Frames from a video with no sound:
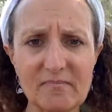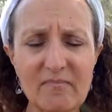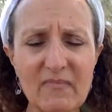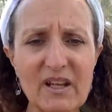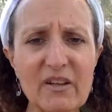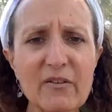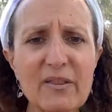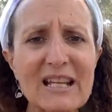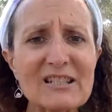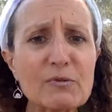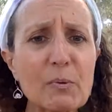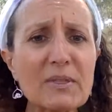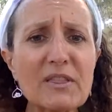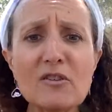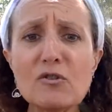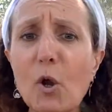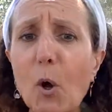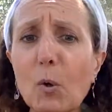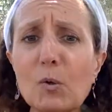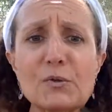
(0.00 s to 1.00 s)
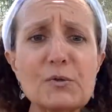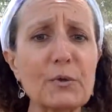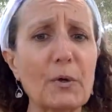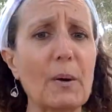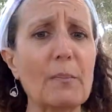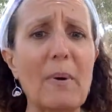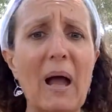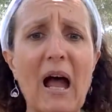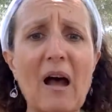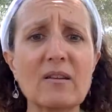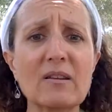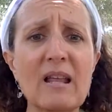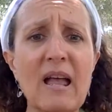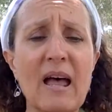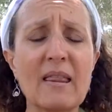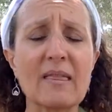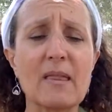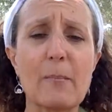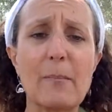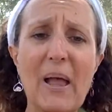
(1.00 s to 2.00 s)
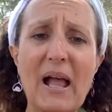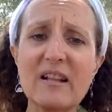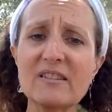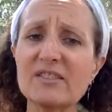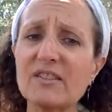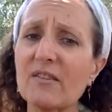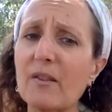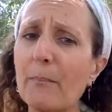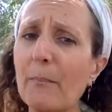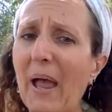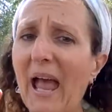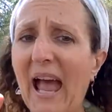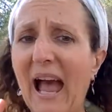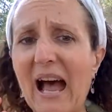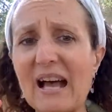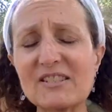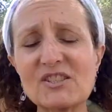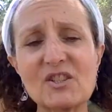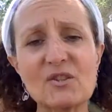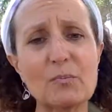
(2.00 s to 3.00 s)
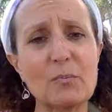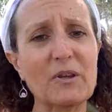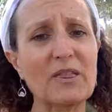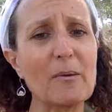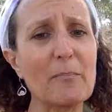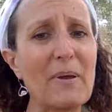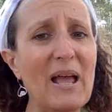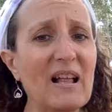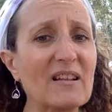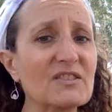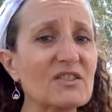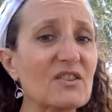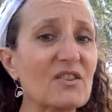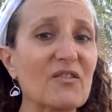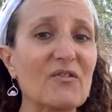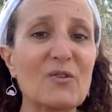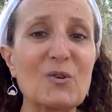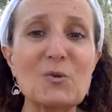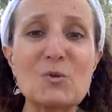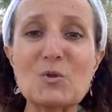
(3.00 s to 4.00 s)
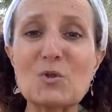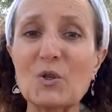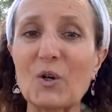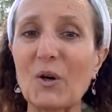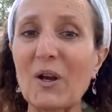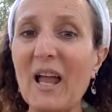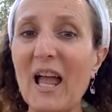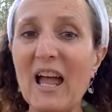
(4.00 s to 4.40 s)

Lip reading: That's what the nodes are about. The balance of the past with the balance of the future.